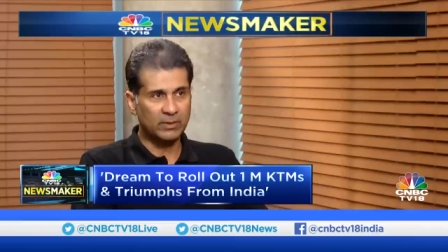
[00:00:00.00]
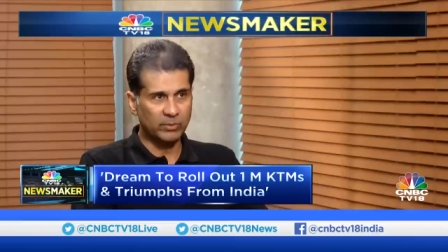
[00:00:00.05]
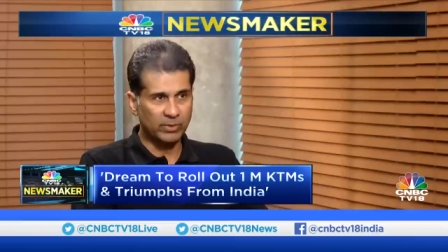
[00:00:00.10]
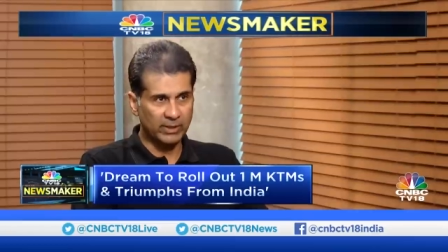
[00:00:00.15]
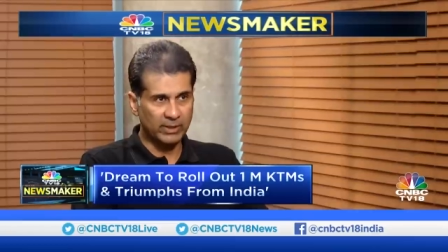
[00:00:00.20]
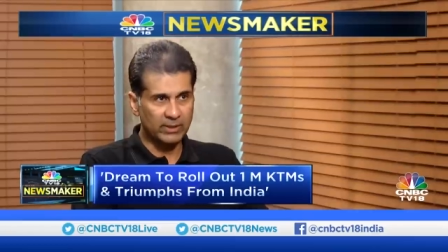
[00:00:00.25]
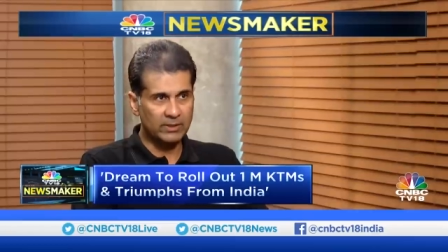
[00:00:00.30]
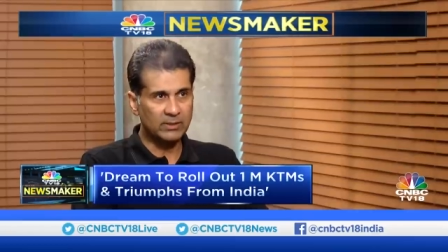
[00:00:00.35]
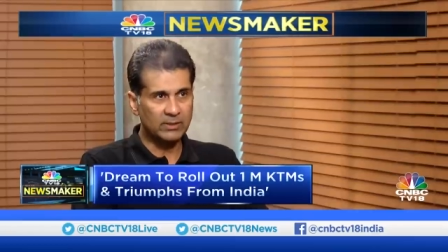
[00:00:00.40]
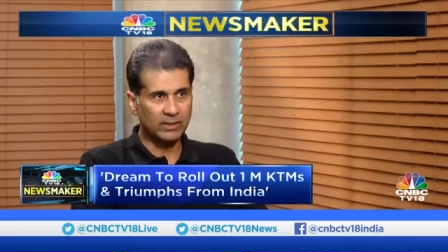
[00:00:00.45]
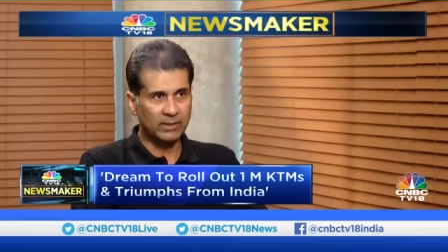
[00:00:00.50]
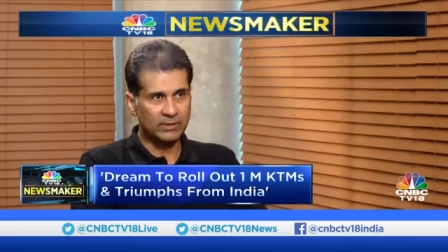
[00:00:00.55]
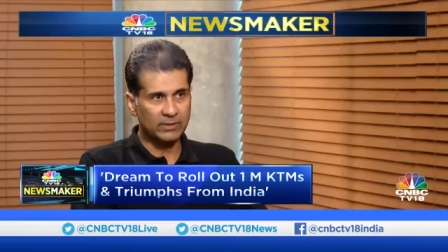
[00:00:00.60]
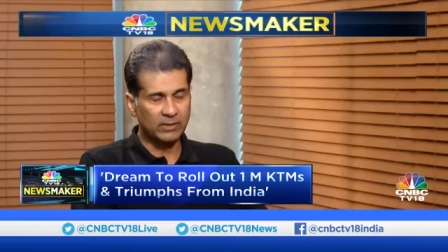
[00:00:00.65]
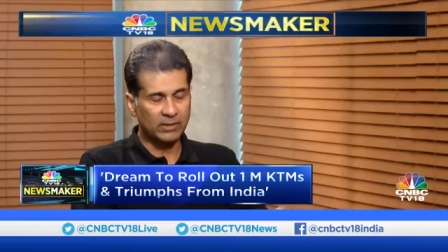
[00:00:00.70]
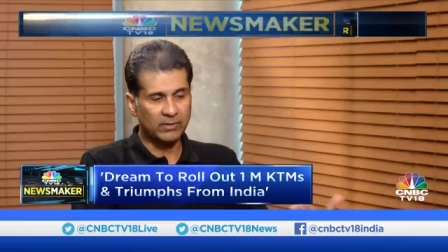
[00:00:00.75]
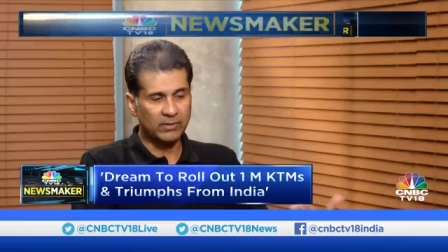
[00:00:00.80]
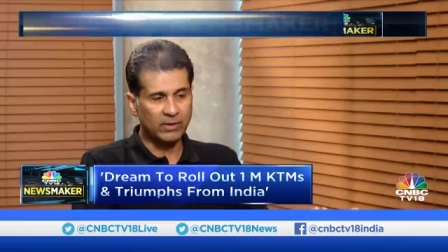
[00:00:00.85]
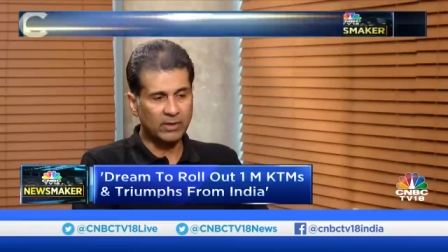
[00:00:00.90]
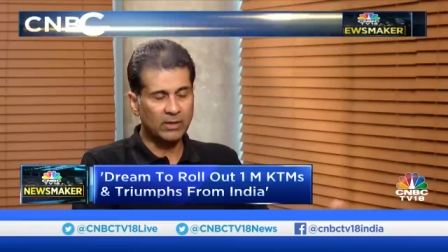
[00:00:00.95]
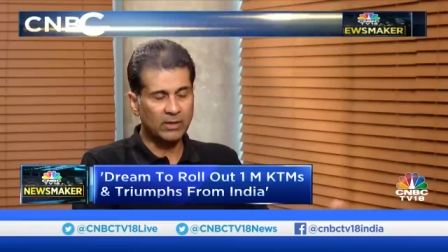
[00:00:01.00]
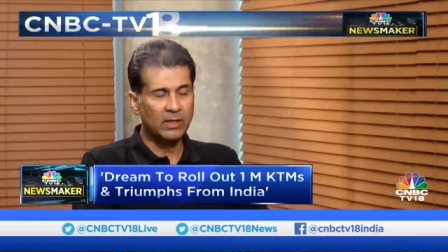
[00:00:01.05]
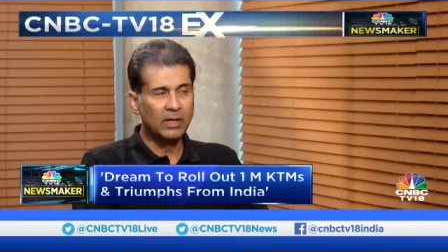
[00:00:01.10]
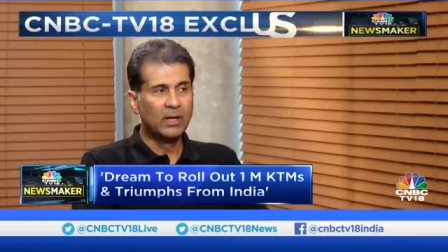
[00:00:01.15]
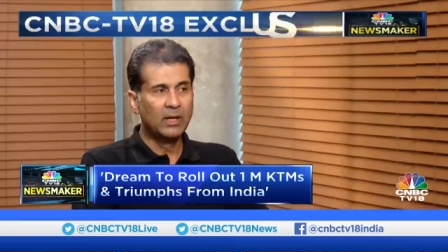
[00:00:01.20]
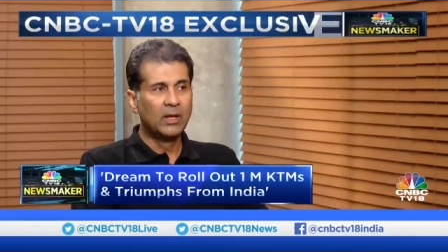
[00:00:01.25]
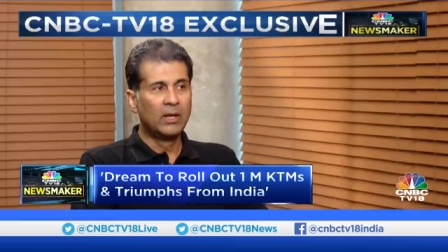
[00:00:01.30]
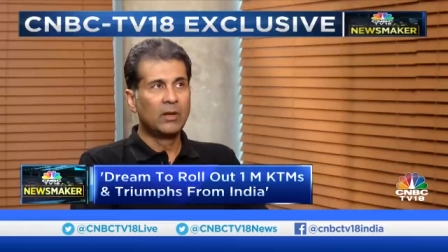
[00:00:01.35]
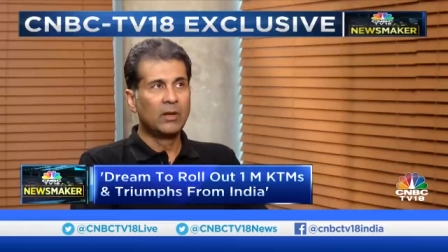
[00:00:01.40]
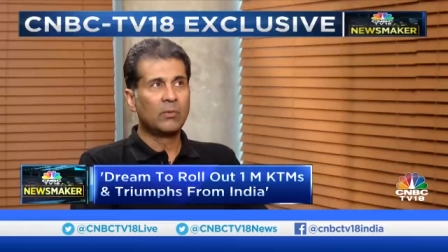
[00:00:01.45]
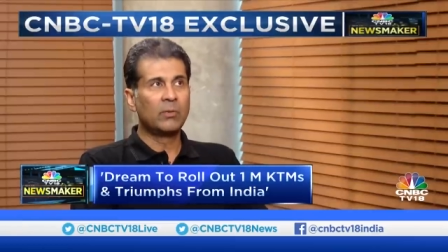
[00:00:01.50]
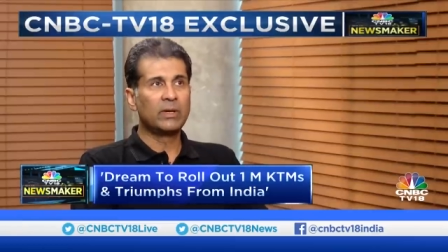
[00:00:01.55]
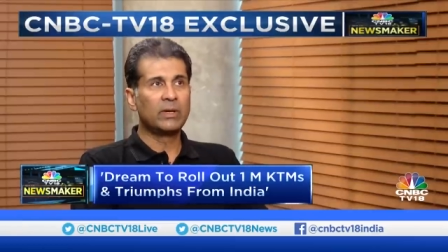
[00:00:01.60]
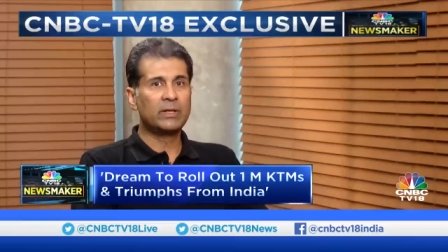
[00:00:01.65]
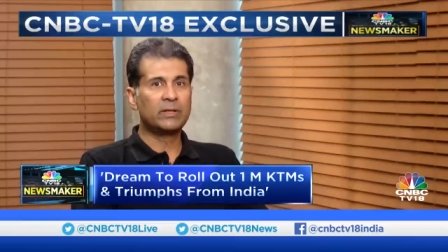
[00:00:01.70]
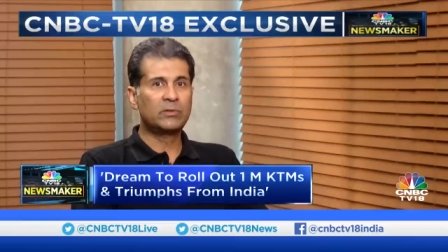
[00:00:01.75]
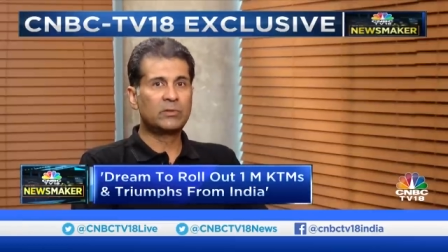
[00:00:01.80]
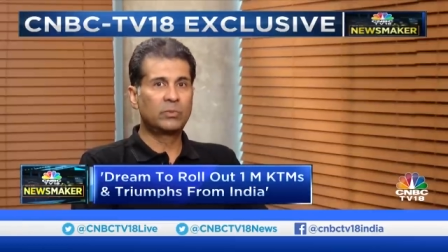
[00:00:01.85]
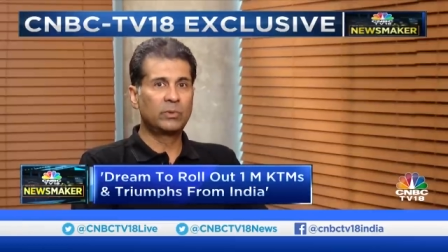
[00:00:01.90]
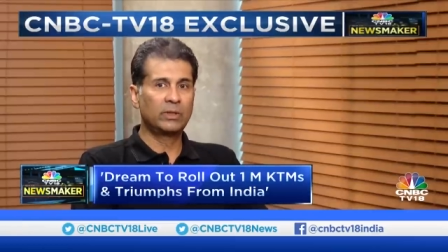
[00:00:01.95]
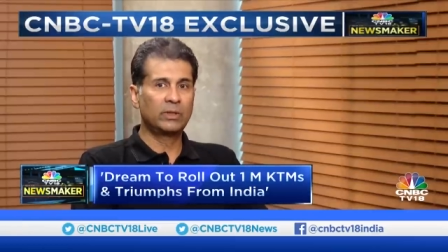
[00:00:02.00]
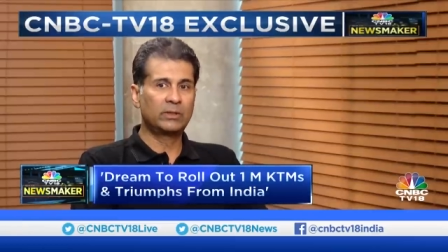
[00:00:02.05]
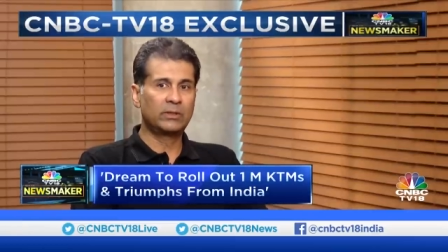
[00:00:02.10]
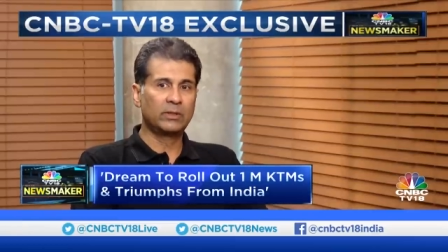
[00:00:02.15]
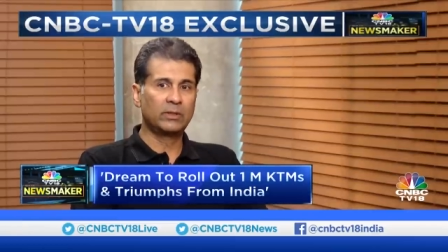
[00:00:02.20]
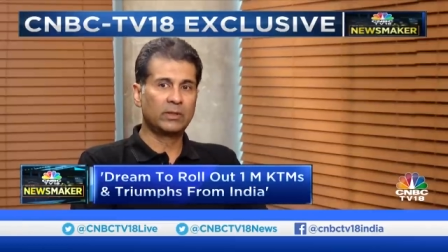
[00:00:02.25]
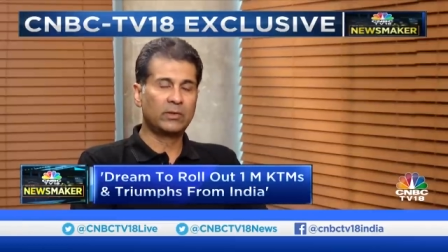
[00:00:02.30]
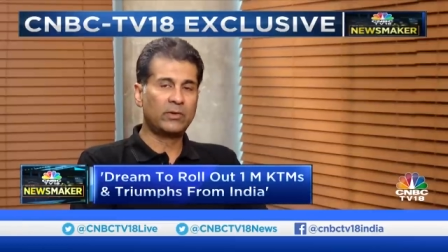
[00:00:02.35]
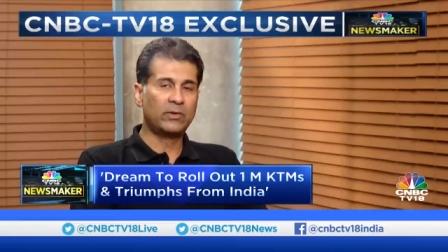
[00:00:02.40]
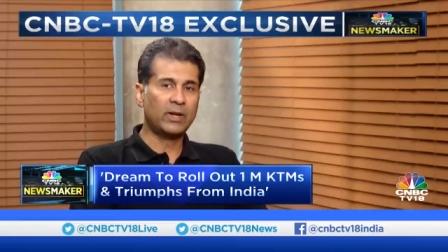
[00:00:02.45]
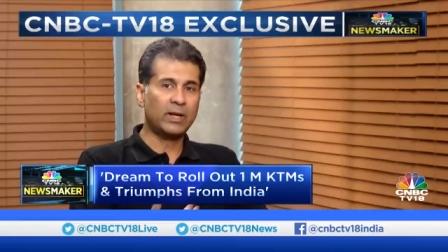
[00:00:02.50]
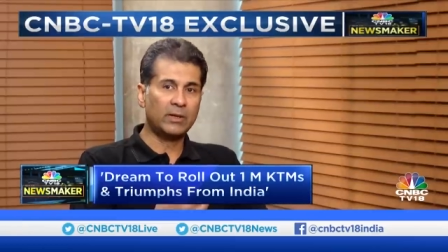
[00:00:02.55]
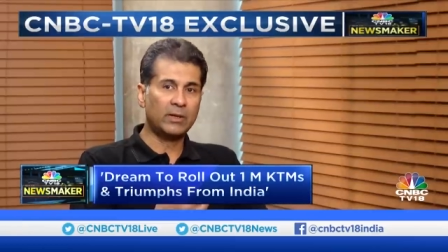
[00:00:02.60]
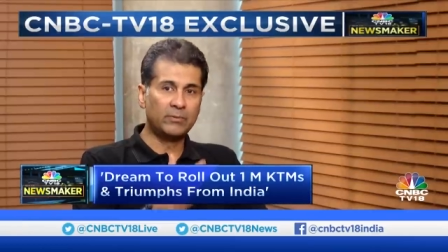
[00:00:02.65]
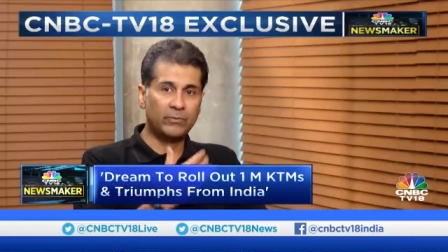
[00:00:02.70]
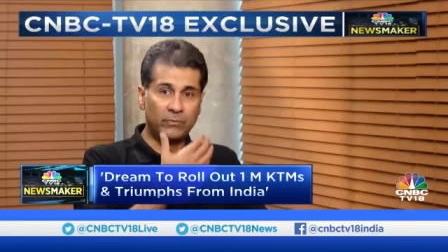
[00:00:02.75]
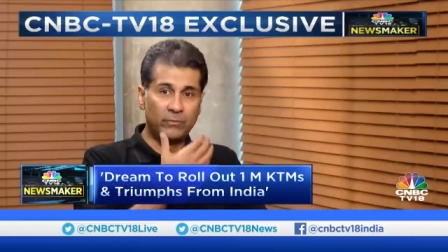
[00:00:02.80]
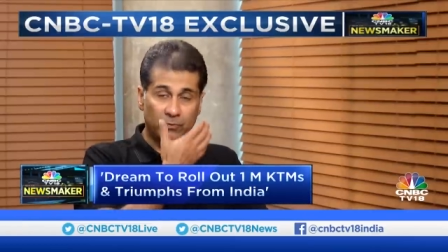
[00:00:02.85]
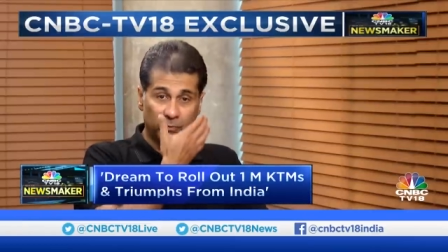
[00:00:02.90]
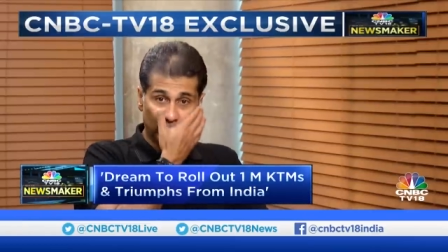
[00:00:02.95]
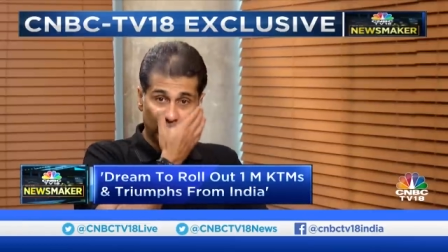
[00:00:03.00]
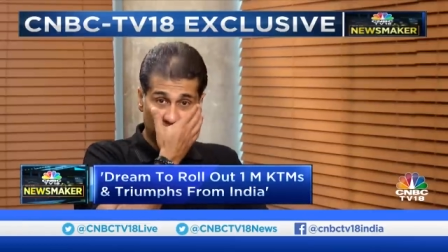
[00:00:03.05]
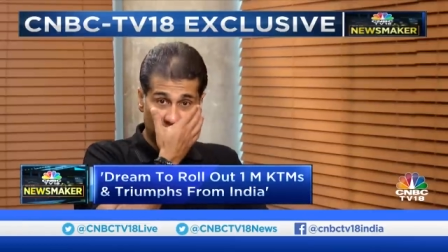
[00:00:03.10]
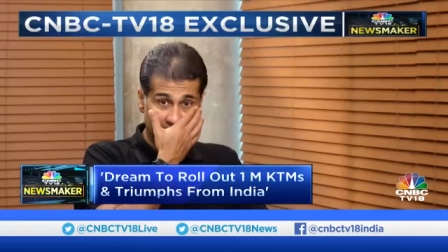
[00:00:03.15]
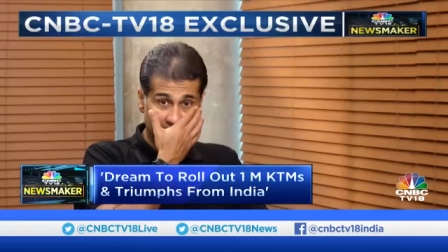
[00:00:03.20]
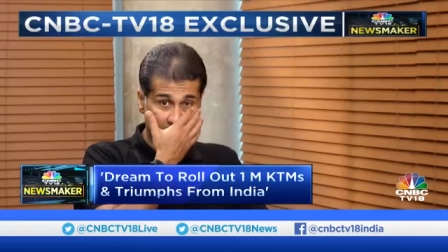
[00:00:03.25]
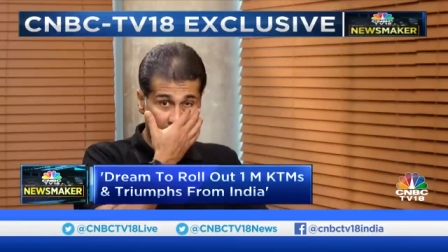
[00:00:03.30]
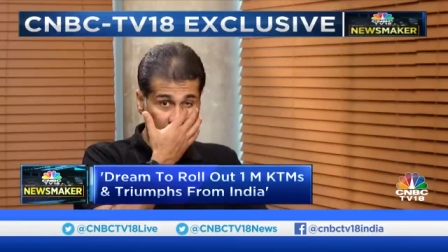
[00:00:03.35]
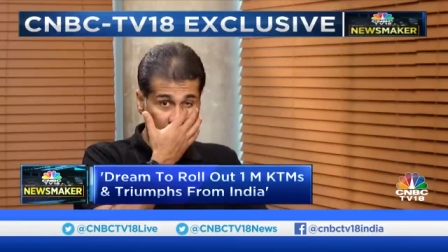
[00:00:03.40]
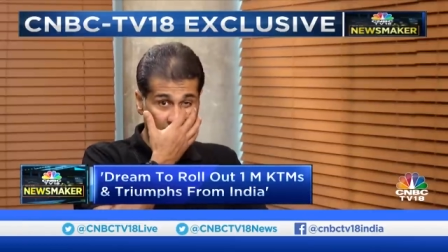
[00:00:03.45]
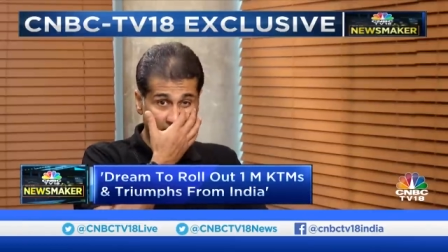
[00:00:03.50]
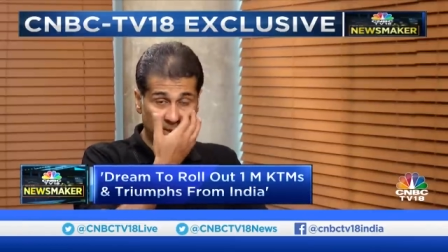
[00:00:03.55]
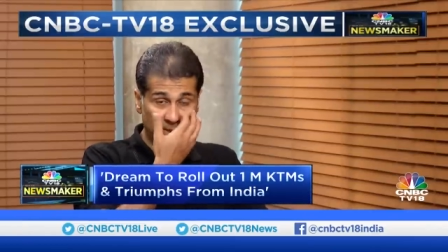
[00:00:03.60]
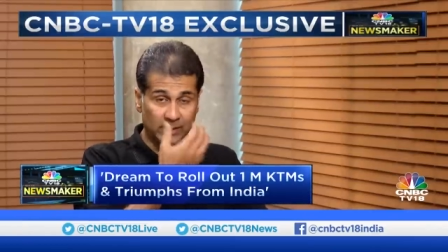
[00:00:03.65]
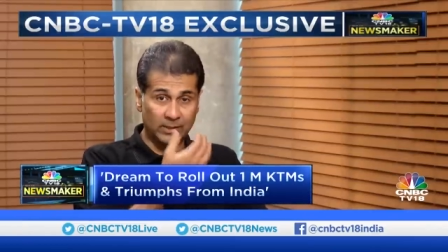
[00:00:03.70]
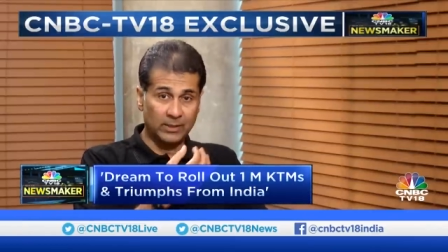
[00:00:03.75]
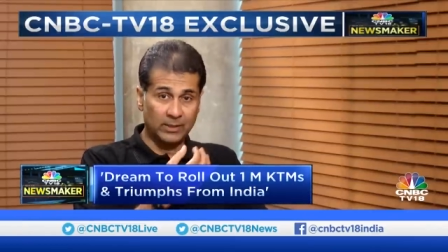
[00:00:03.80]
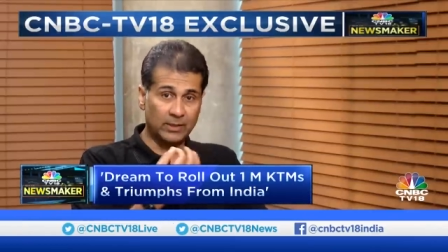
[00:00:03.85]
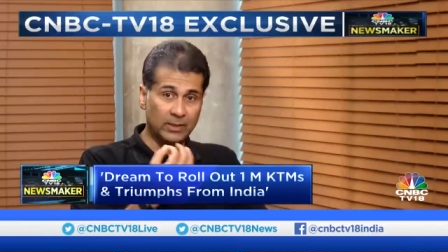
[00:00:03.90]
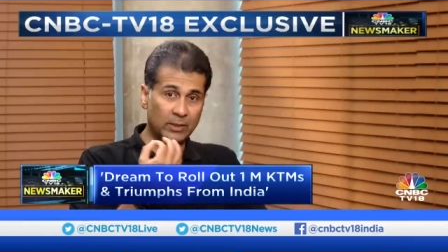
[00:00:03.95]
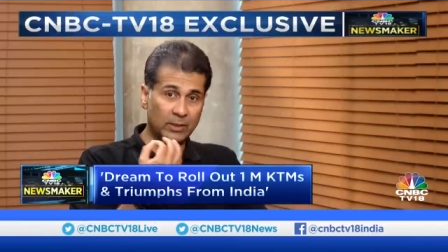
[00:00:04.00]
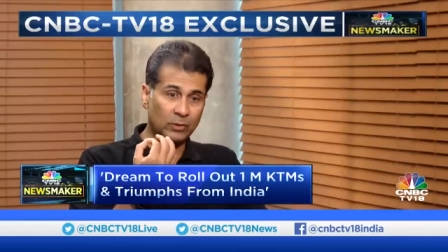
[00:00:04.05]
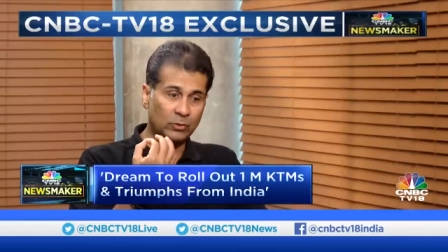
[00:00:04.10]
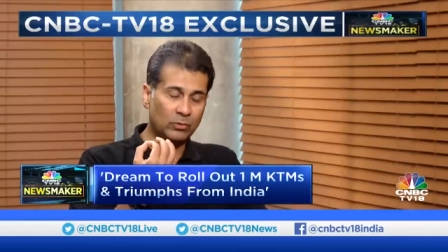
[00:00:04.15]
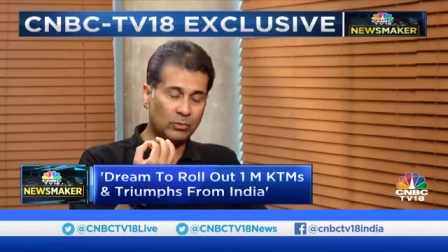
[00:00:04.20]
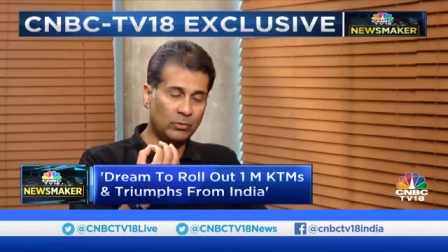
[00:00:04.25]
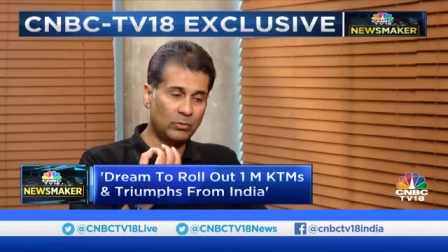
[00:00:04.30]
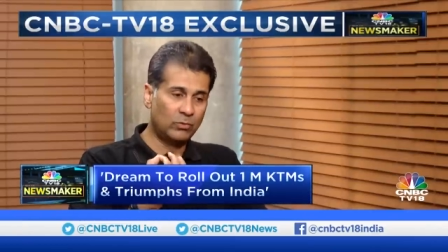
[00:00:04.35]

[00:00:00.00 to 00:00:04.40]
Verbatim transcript: that brings, etc. Whereas with uh, Triumph, you can see uh,